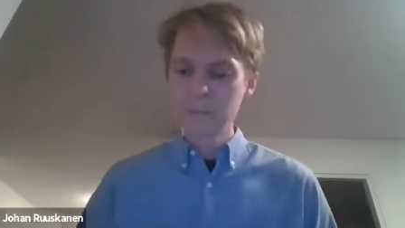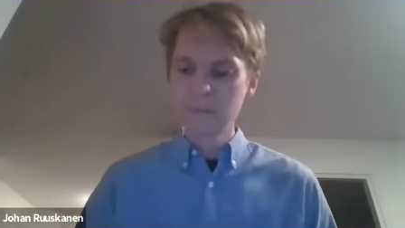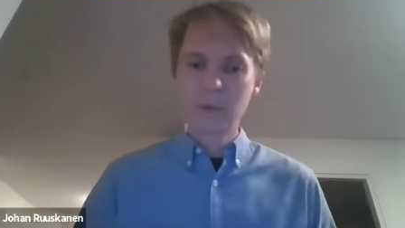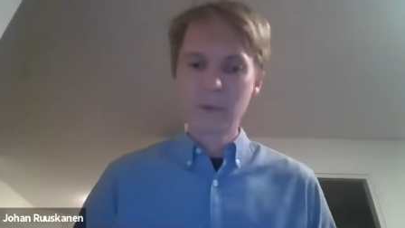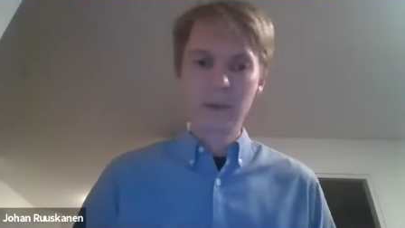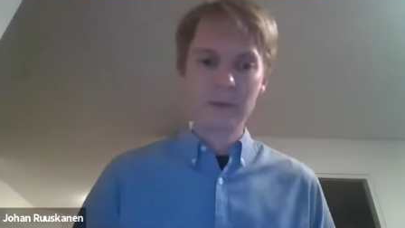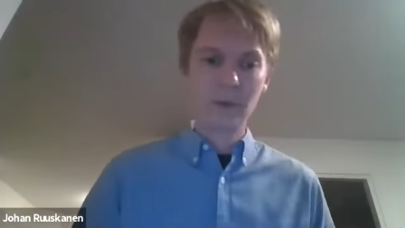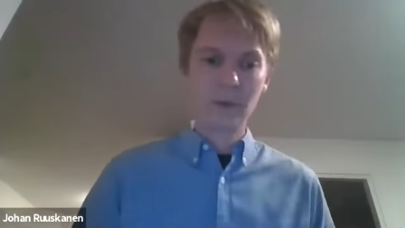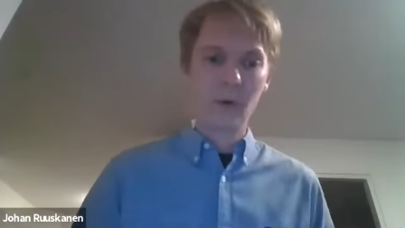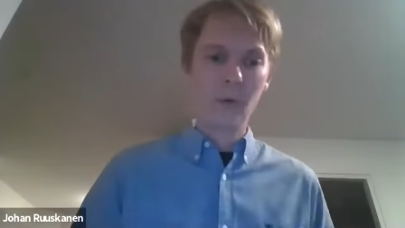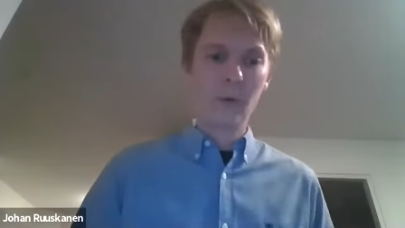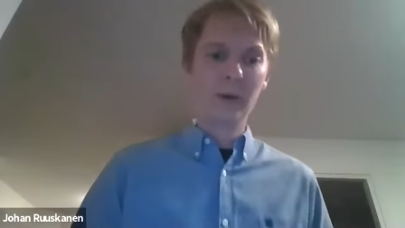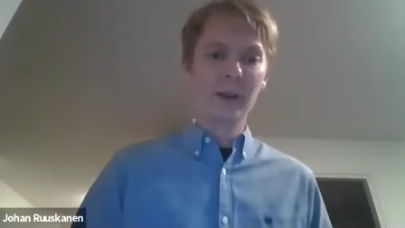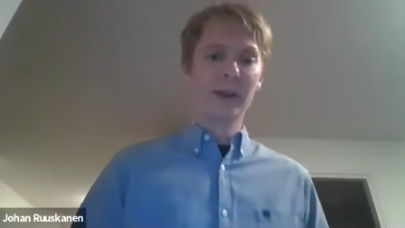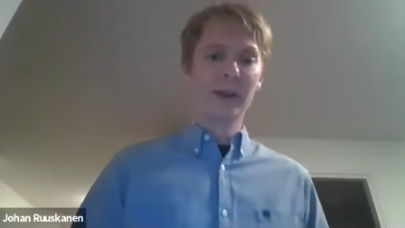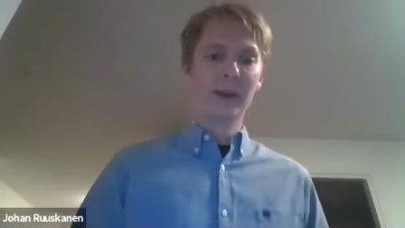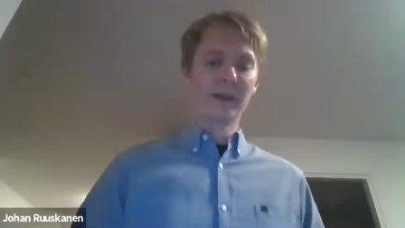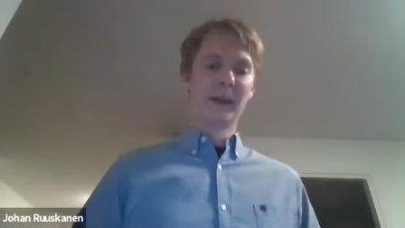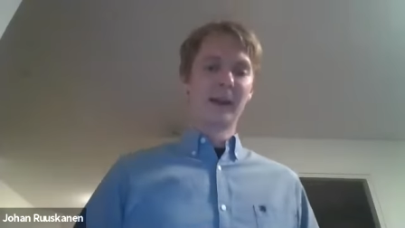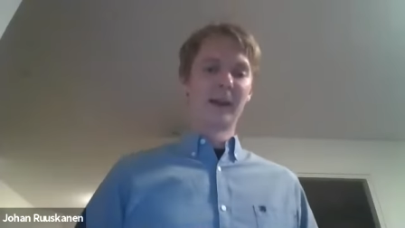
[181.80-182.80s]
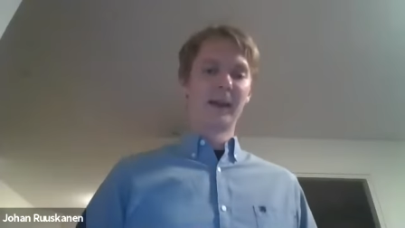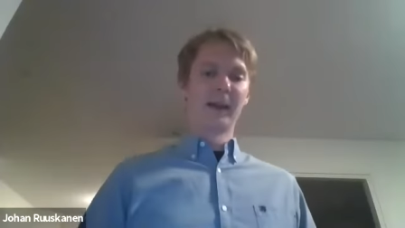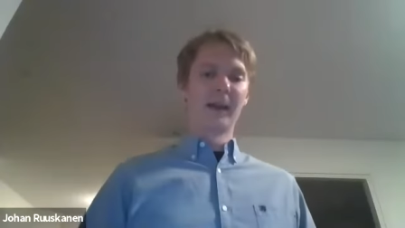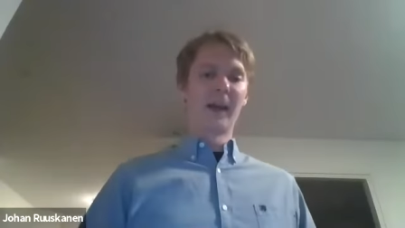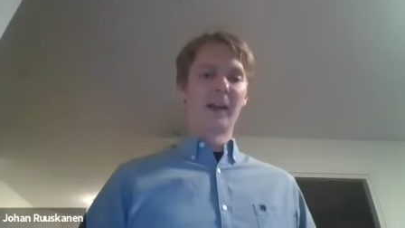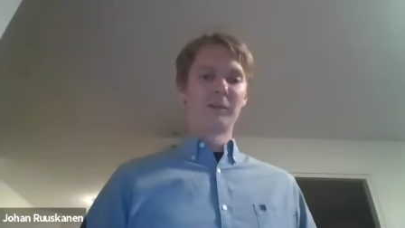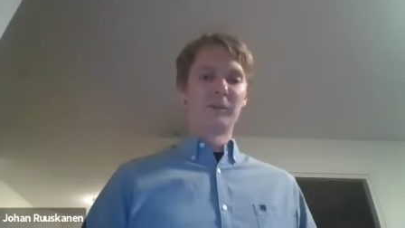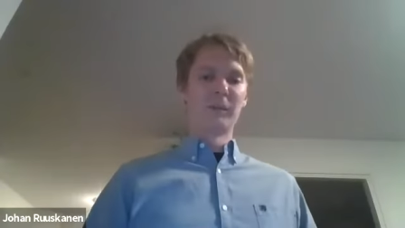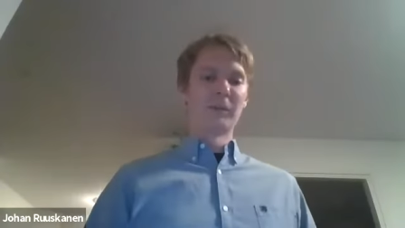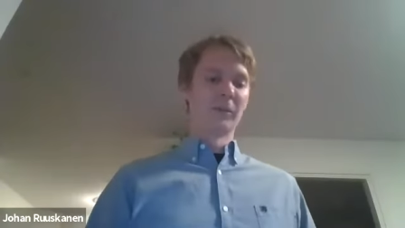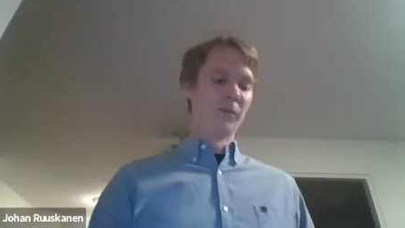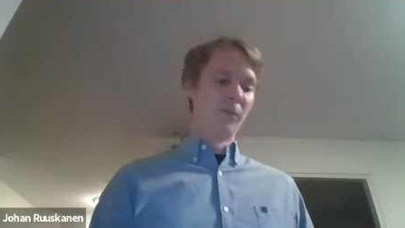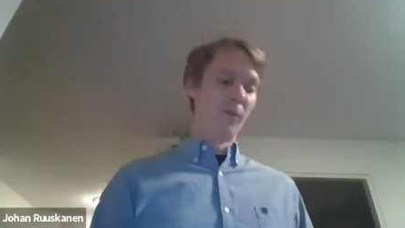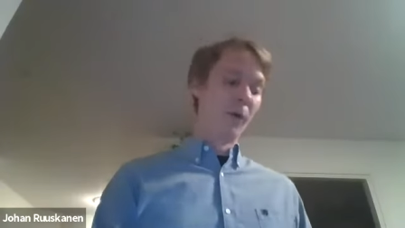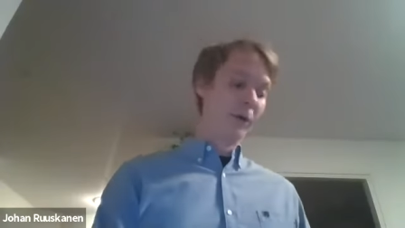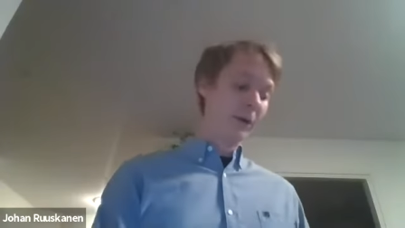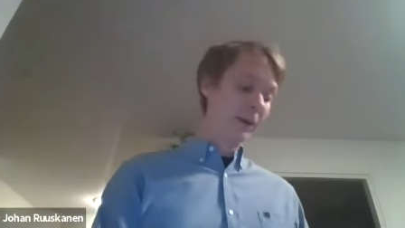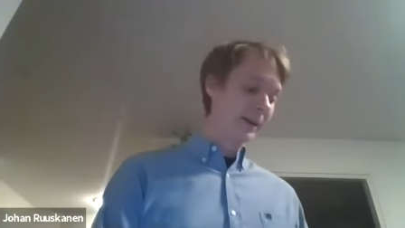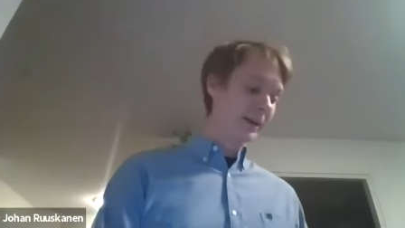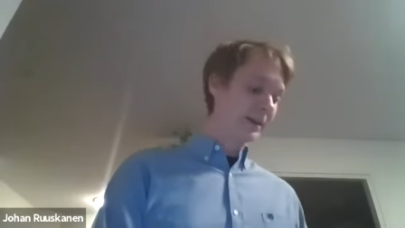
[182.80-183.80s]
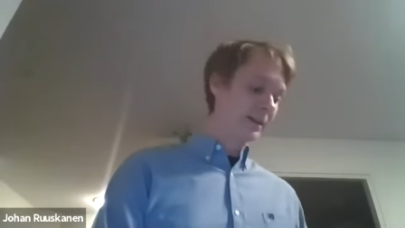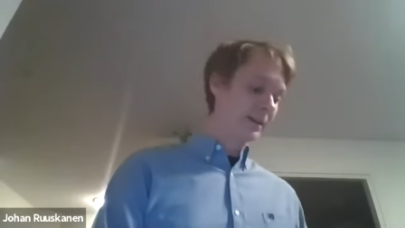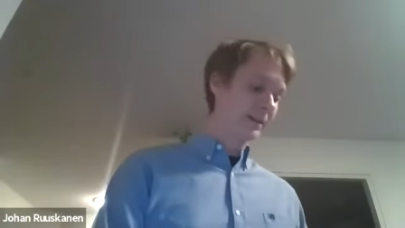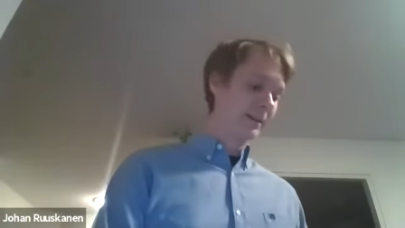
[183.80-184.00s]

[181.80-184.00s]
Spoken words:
So in the aspect of modeling,